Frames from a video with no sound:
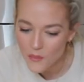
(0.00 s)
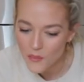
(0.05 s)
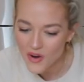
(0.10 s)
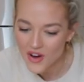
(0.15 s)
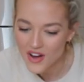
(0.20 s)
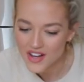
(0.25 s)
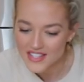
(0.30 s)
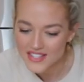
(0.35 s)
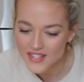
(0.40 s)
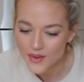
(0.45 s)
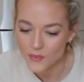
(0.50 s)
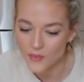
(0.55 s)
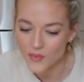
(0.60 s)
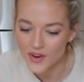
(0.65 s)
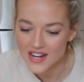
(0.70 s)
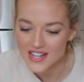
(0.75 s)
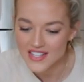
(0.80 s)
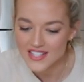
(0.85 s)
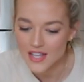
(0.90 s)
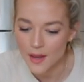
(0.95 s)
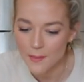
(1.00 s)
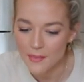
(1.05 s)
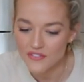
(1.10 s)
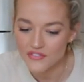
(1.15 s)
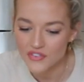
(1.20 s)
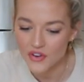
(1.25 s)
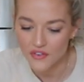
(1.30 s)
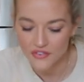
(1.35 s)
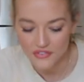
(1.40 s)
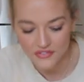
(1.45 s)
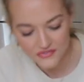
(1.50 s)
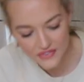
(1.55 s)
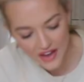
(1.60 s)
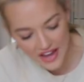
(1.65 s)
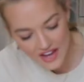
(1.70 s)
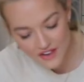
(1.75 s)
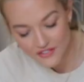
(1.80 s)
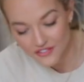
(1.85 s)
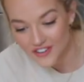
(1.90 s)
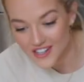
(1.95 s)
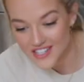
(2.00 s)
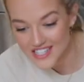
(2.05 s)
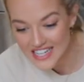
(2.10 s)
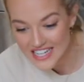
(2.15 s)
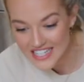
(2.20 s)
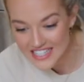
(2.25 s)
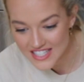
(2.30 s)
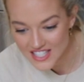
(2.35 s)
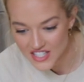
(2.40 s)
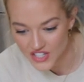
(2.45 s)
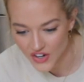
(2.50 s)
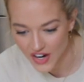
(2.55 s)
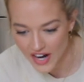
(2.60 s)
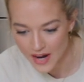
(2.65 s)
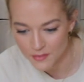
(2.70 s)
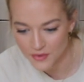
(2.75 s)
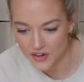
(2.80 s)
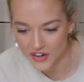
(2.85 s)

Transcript: was, what are some of your favorite Instagram